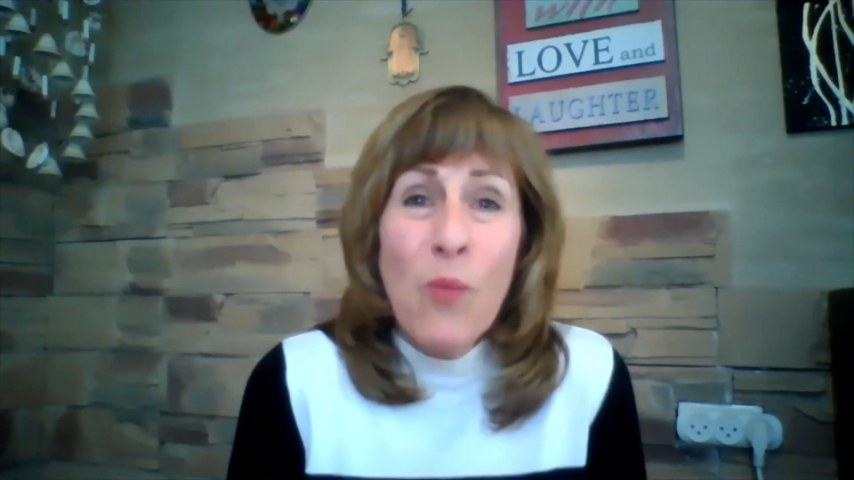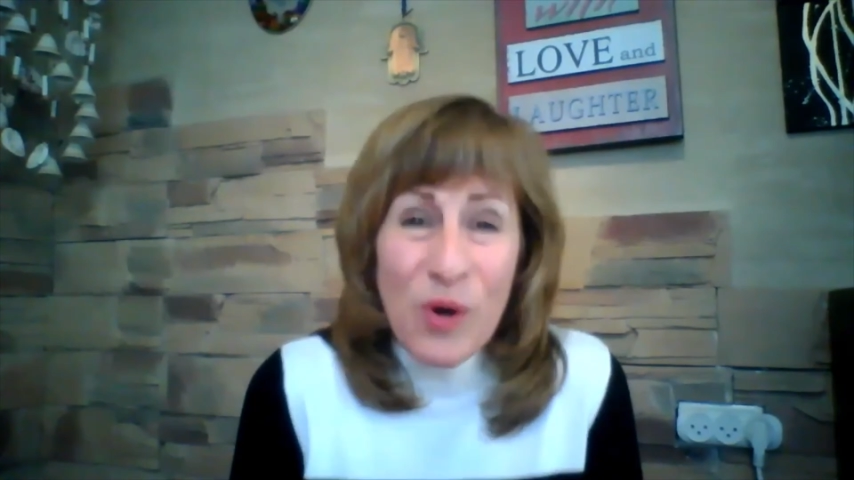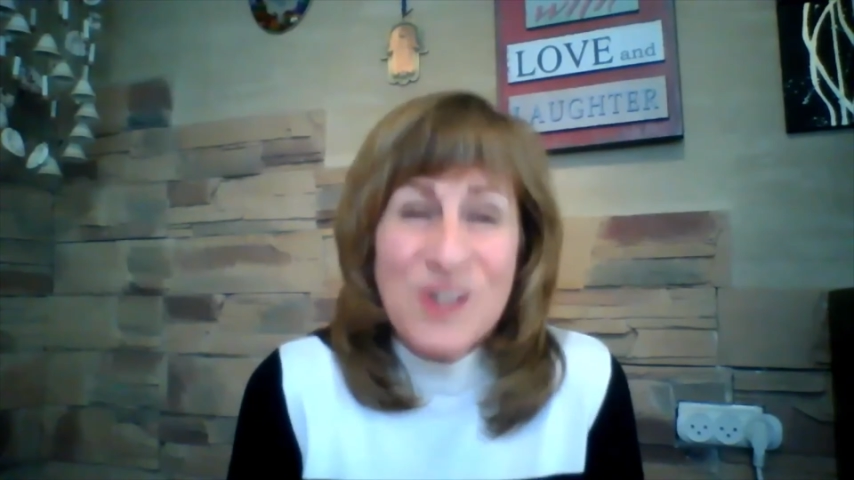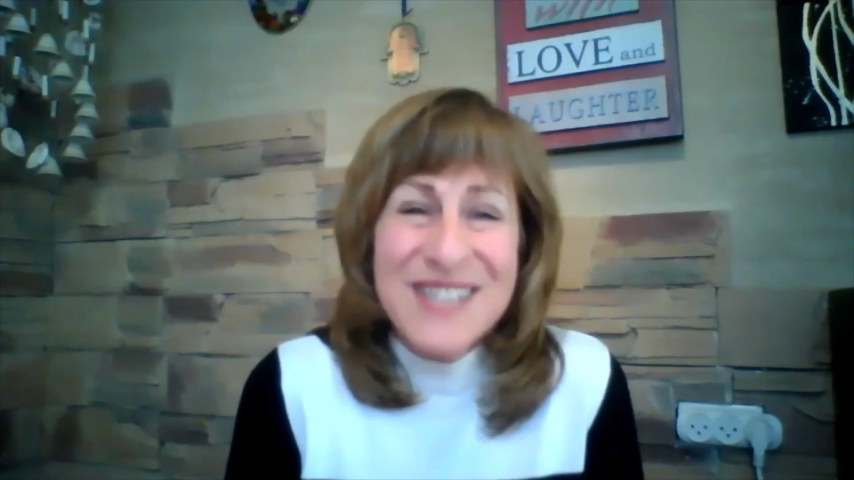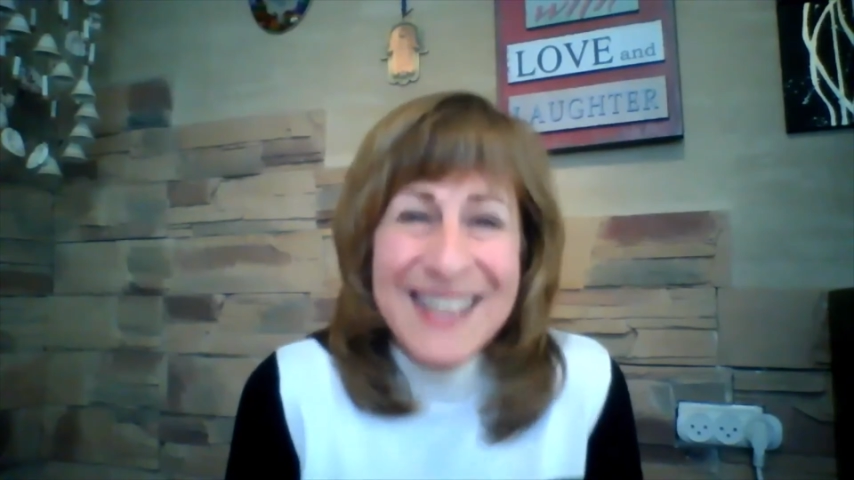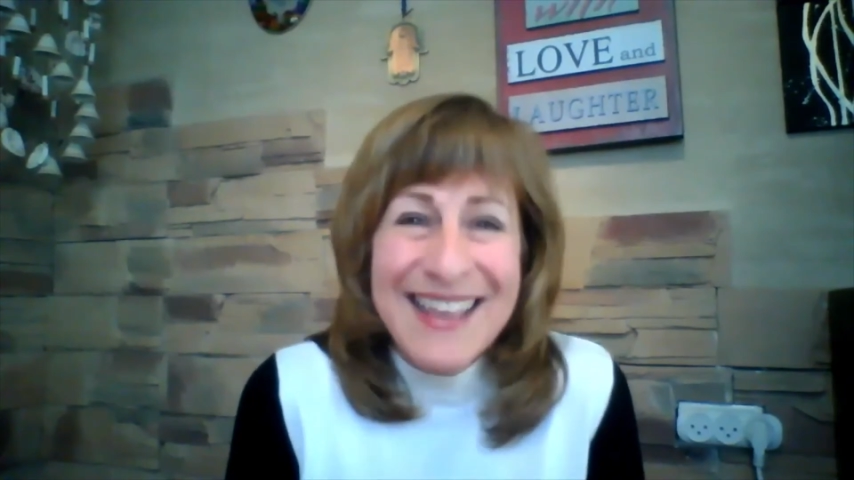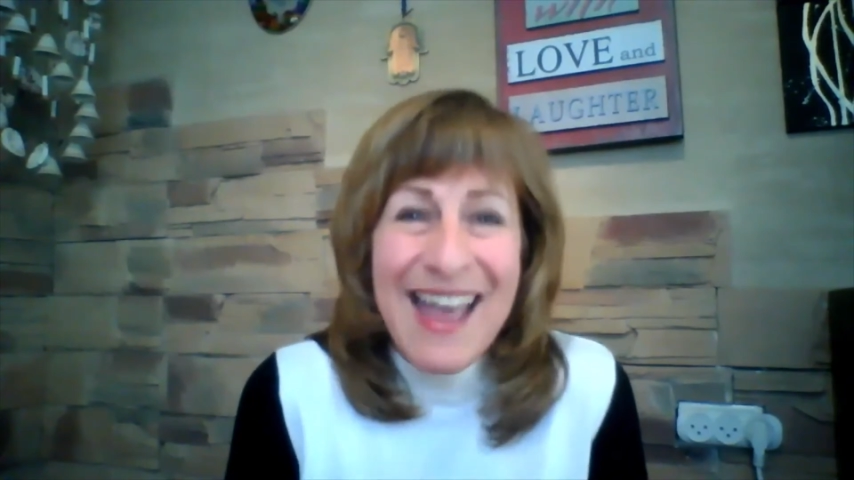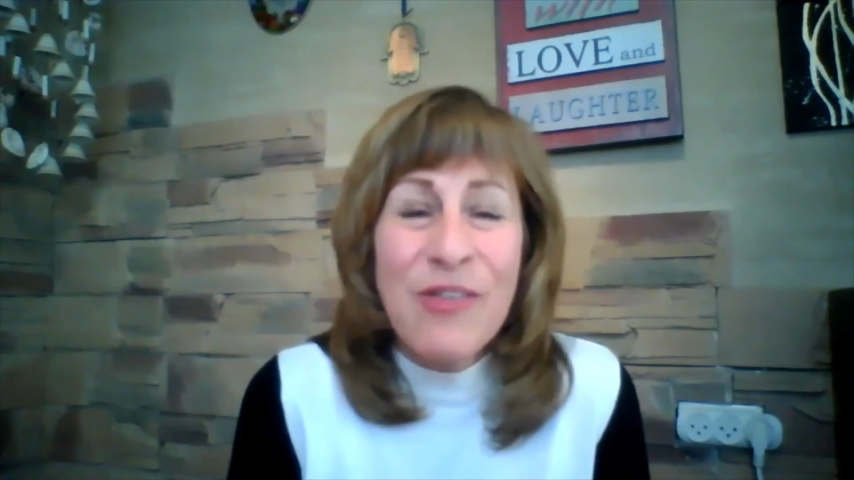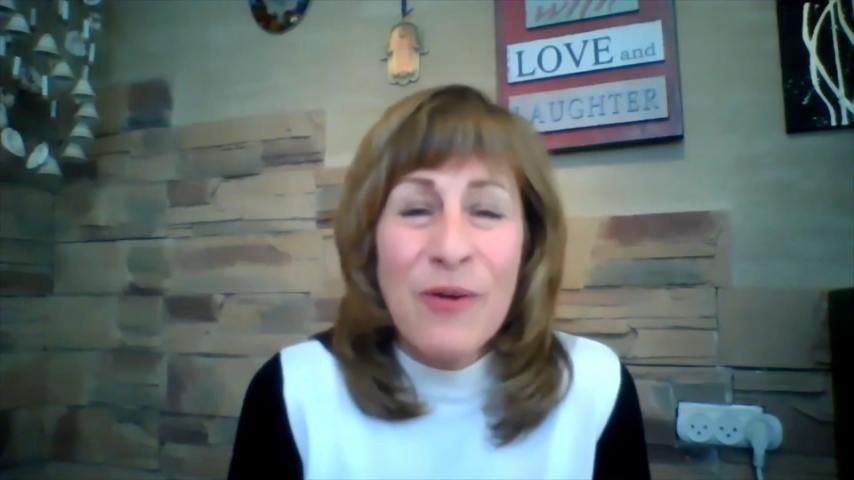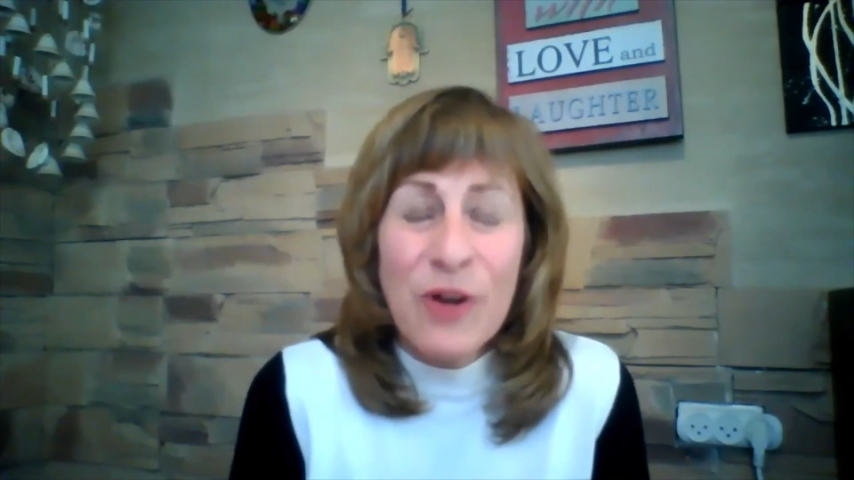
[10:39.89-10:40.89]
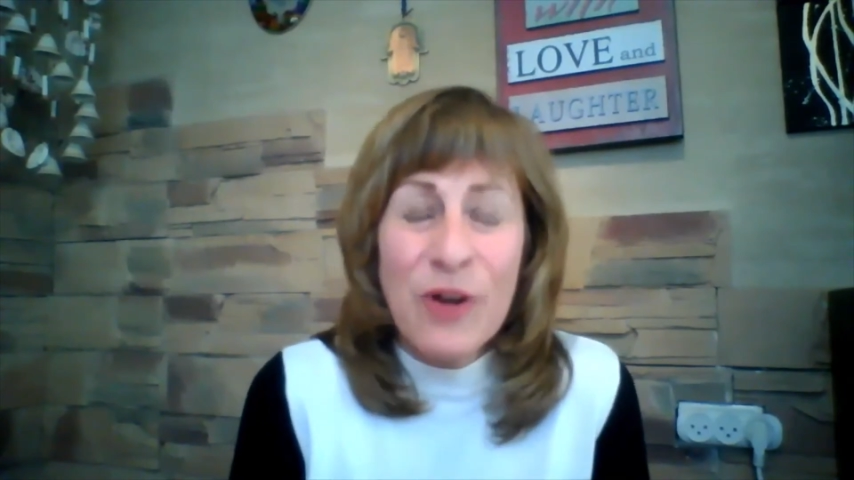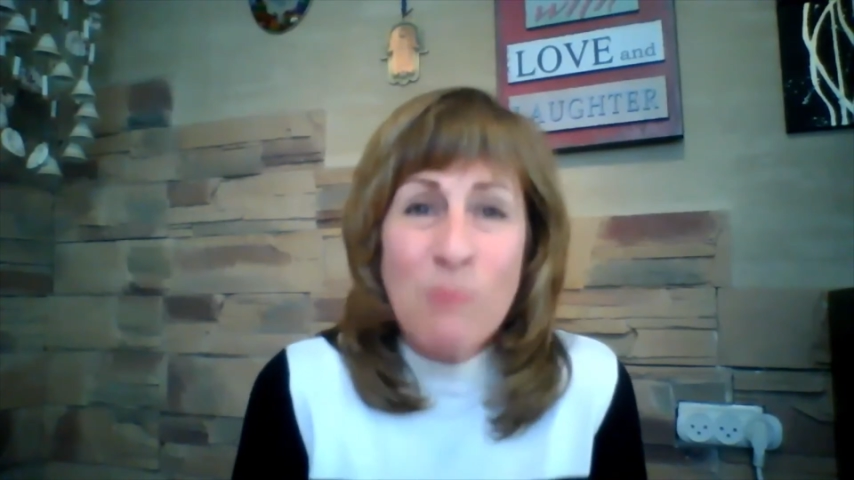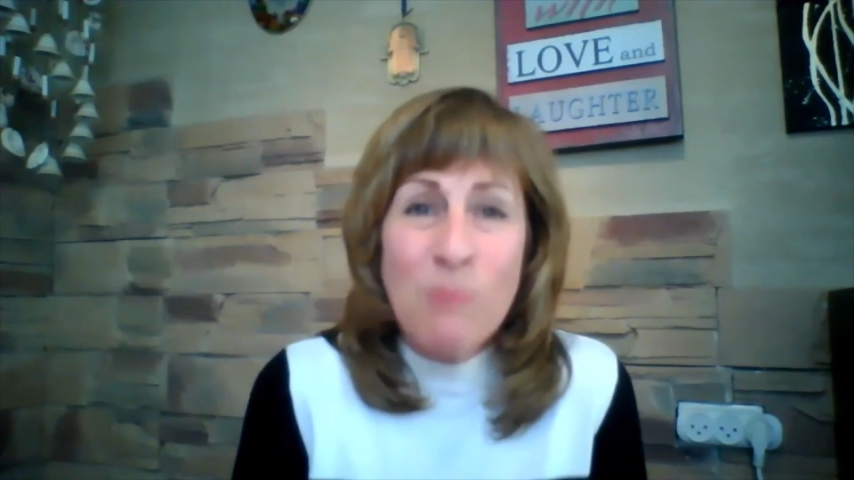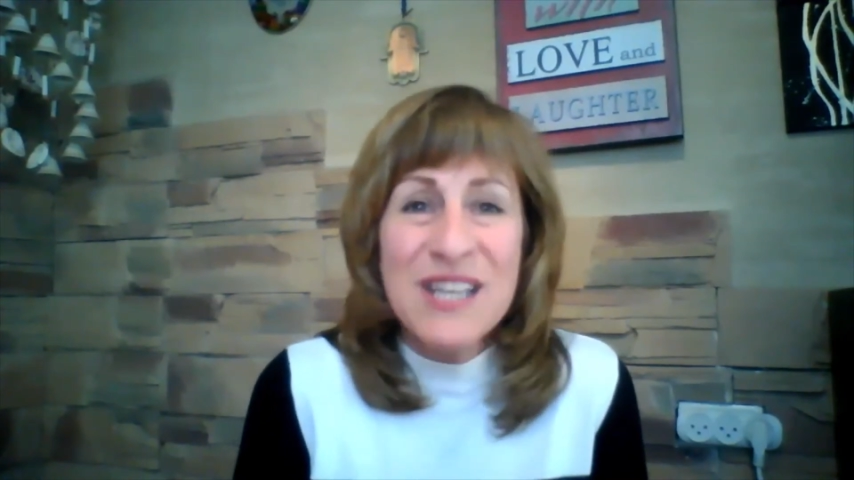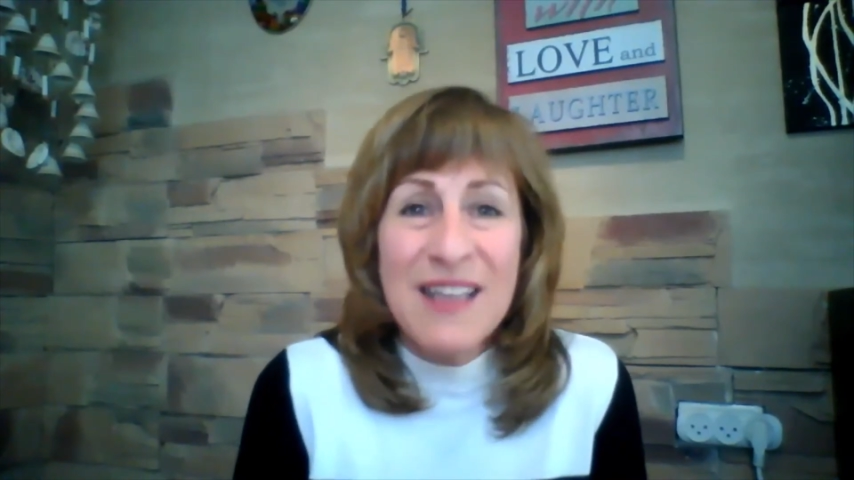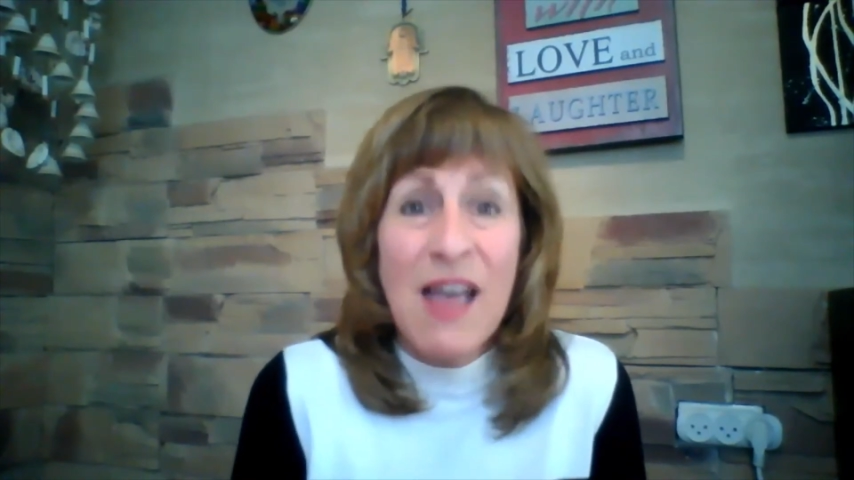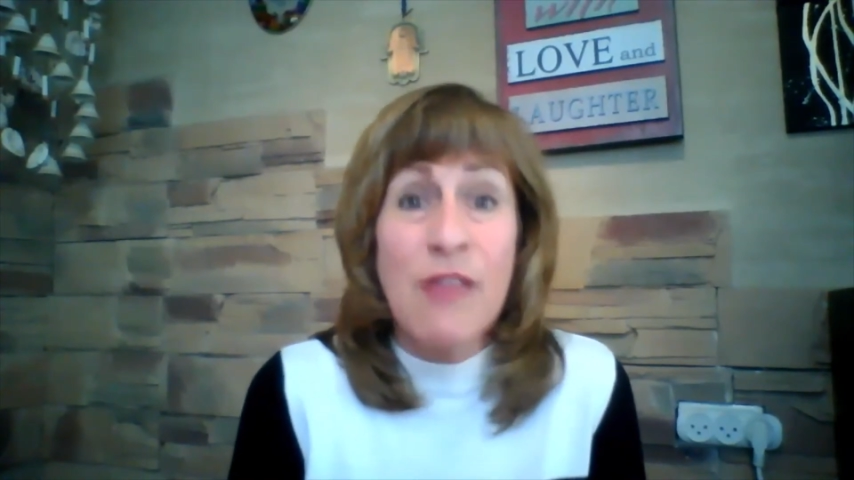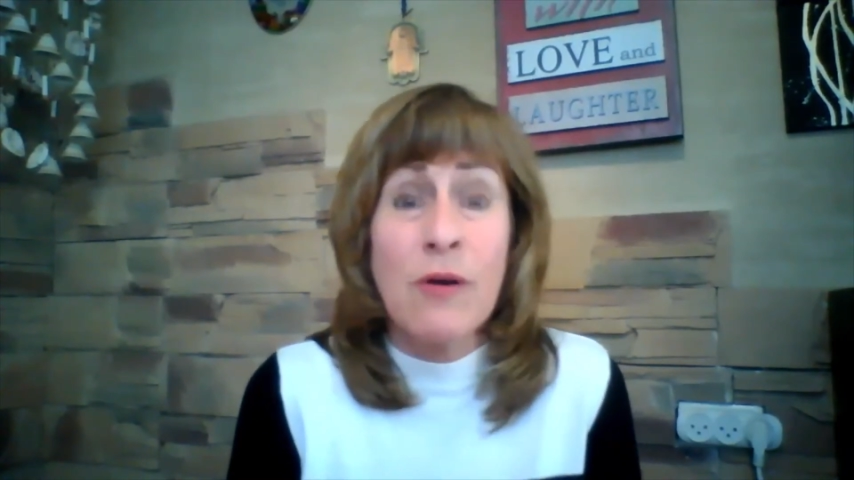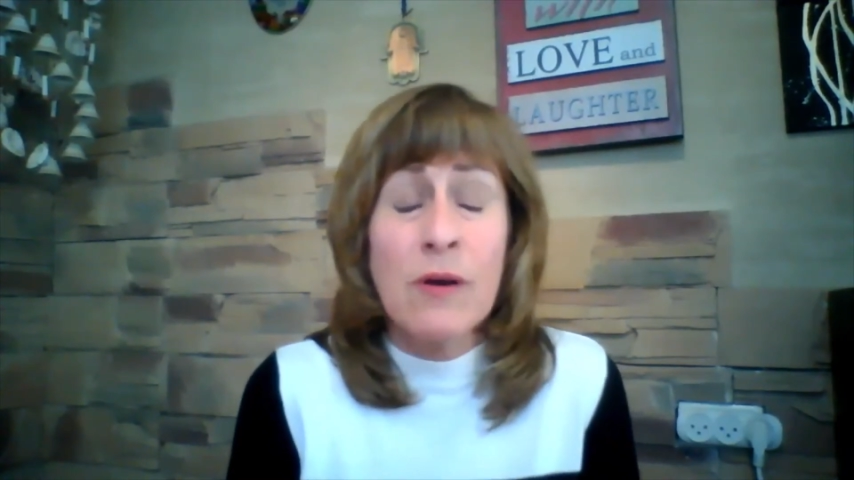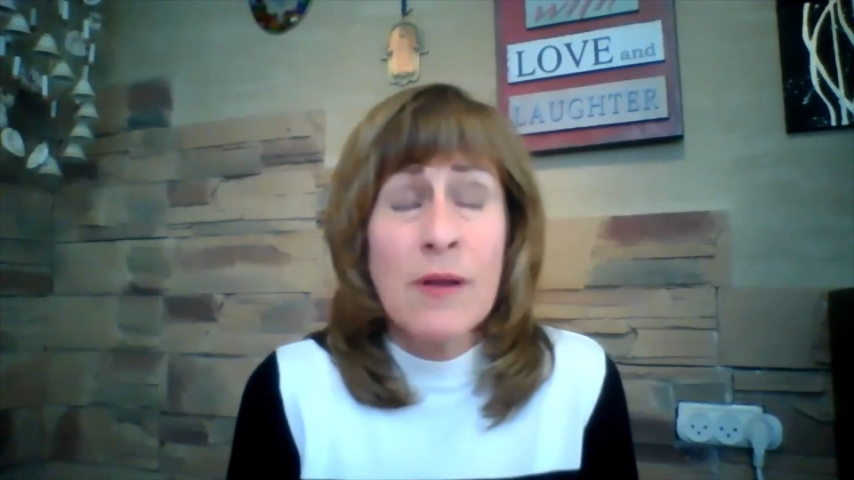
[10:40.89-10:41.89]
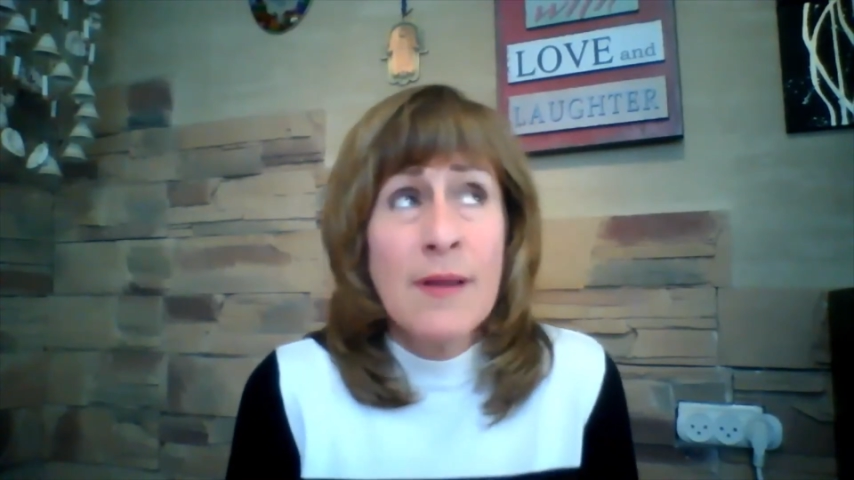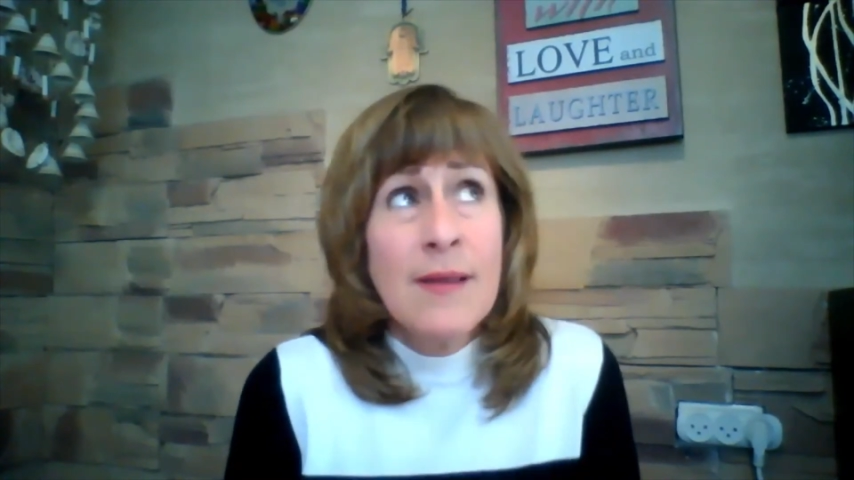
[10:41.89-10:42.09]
work together and come together?